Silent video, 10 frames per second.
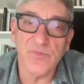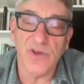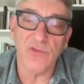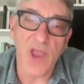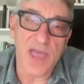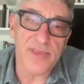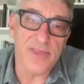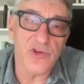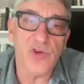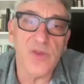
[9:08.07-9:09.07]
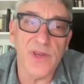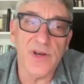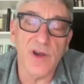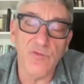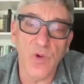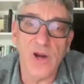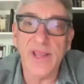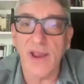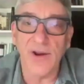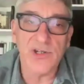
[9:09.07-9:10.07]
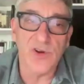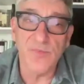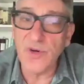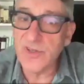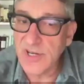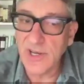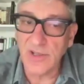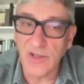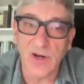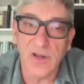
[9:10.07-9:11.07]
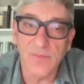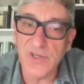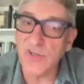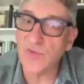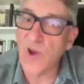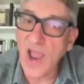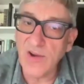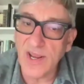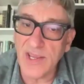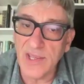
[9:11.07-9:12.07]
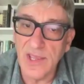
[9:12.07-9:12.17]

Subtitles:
but rather the treatment of one character in particular, Mrs. Proudie.